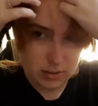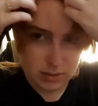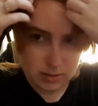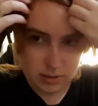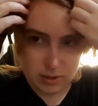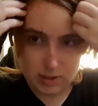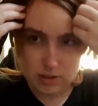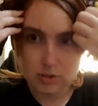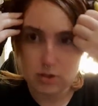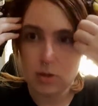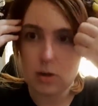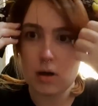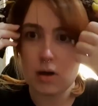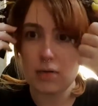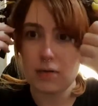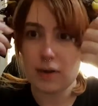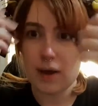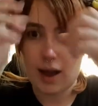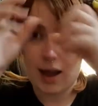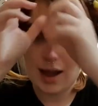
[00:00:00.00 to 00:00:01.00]
So it's sort
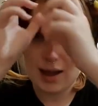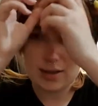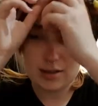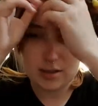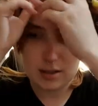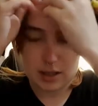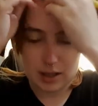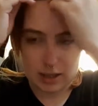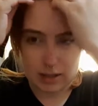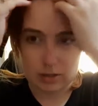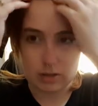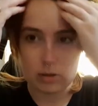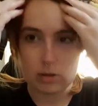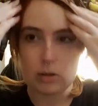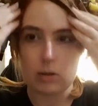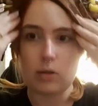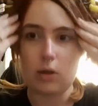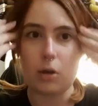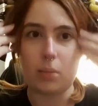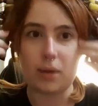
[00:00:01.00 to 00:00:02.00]
of at an
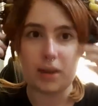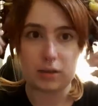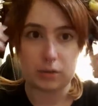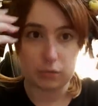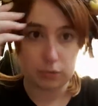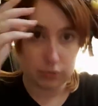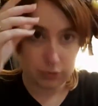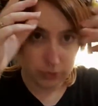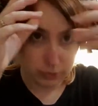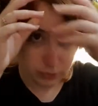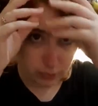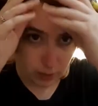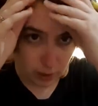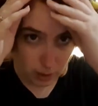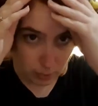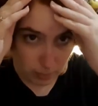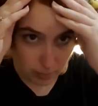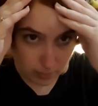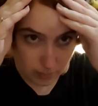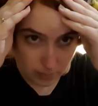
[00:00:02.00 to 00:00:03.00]
angle coming
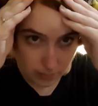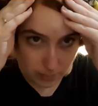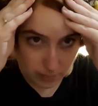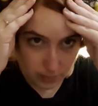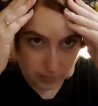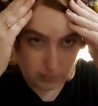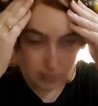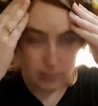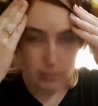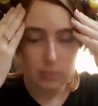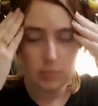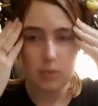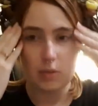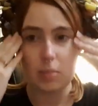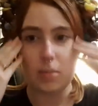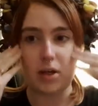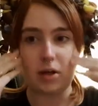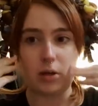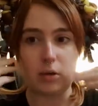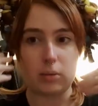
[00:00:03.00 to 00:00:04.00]
from the
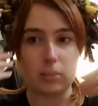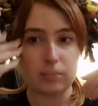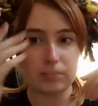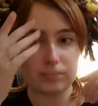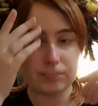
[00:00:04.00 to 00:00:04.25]
middle.